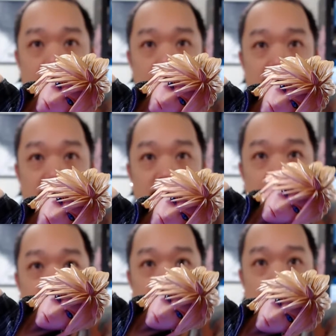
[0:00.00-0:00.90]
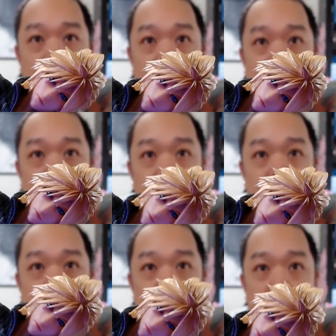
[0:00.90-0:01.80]
There you go.
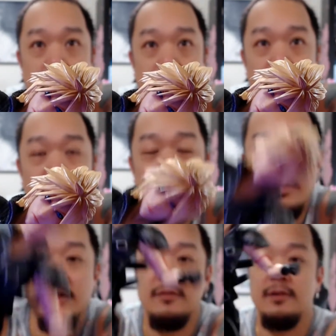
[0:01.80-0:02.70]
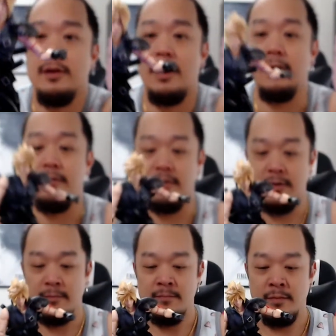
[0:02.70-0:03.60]
Pretty decent eyes.
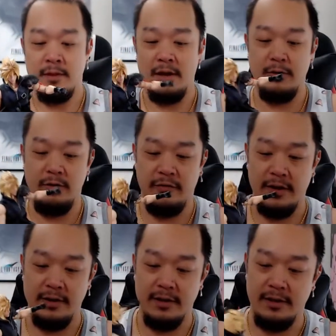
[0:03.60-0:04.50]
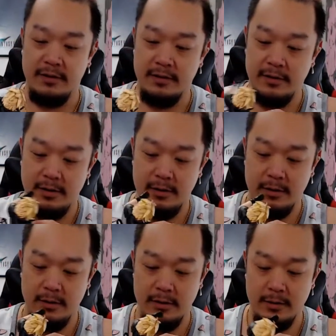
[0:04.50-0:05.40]
I always find that, like,
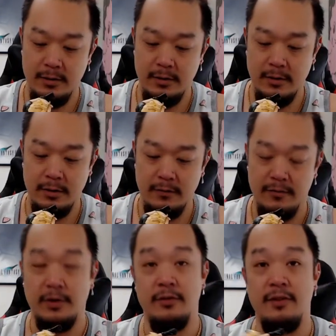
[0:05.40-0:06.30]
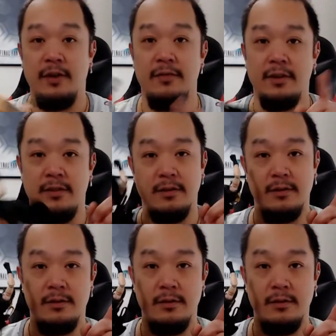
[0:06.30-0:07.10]
figures have, like, the